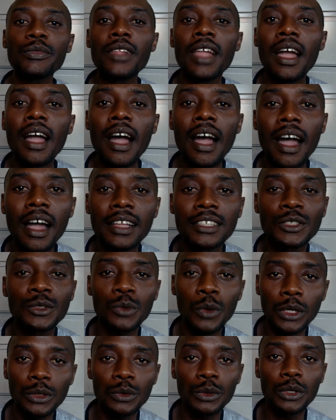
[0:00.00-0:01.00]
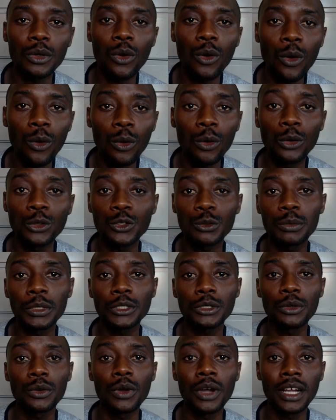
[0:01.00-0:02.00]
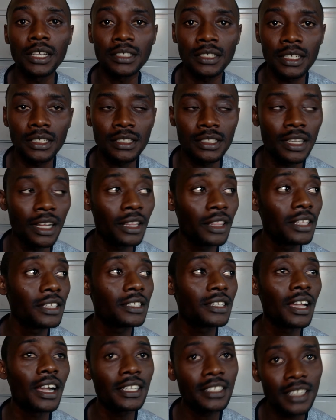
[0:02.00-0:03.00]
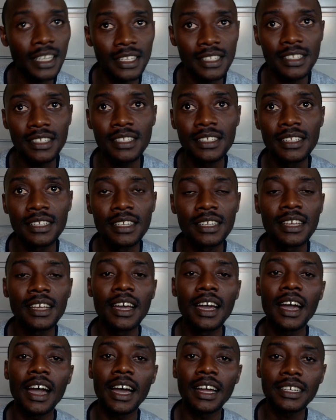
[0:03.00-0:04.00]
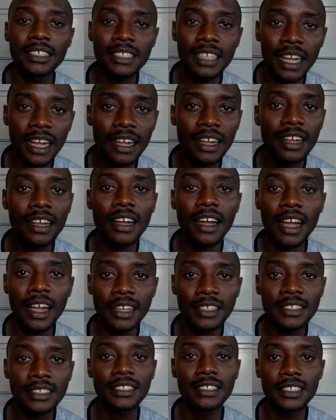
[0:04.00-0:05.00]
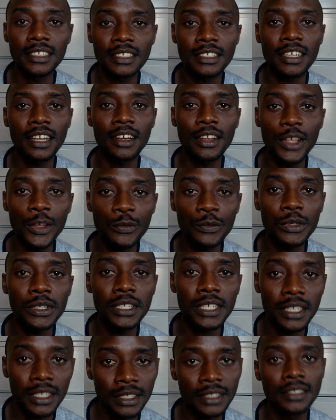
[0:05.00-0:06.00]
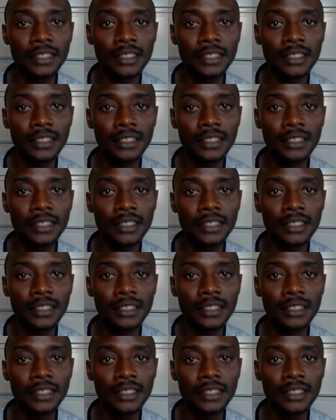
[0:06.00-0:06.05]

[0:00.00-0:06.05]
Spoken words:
has what we call occupational hazards. And these hazards attack us each and every day.